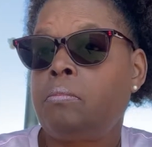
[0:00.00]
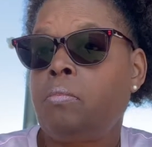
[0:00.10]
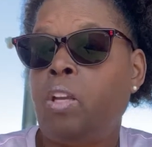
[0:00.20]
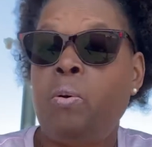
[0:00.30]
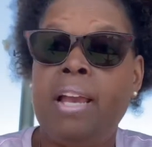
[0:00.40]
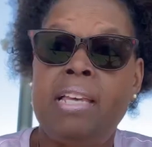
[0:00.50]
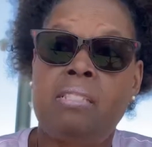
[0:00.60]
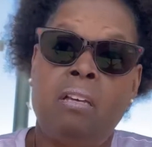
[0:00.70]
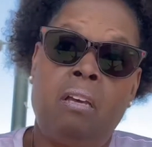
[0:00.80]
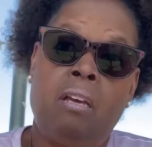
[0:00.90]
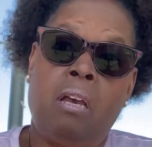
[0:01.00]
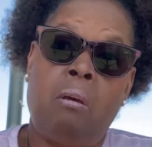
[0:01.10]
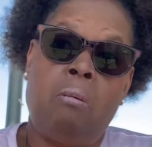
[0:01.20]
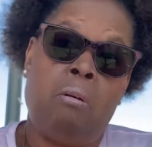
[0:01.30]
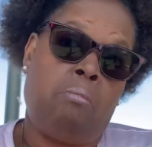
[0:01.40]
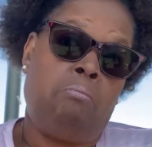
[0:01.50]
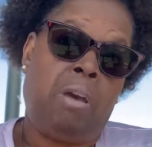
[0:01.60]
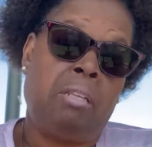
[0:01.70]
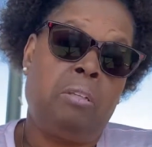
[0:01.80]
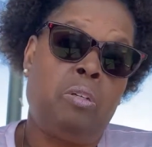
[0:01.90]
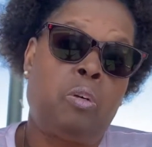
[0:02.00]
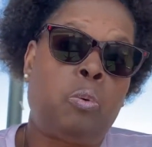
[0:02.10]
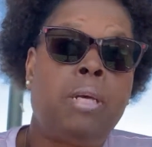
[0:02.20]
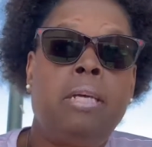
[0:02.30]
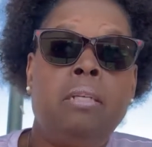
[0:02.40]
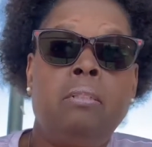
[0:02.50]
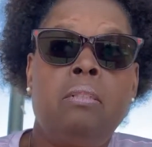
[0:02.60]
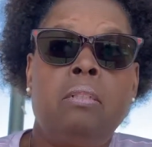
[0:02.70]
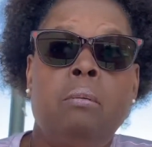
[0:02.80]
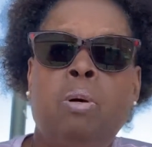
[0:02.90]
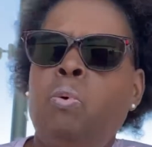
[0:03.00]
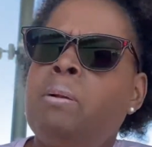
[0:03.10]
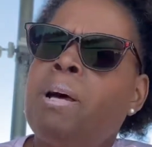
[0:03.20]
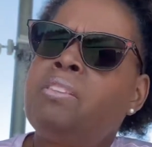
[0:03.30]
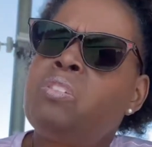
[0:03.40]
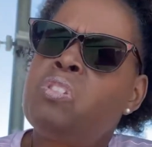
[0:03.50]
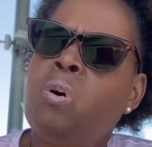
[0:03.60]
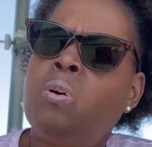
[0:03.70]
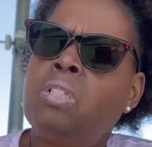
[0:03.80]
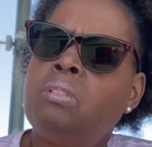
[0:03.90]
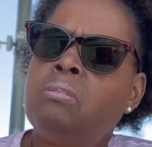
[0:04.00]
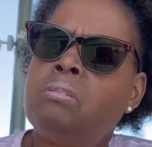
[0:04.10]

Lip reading: The grass may look green, but what about the soil?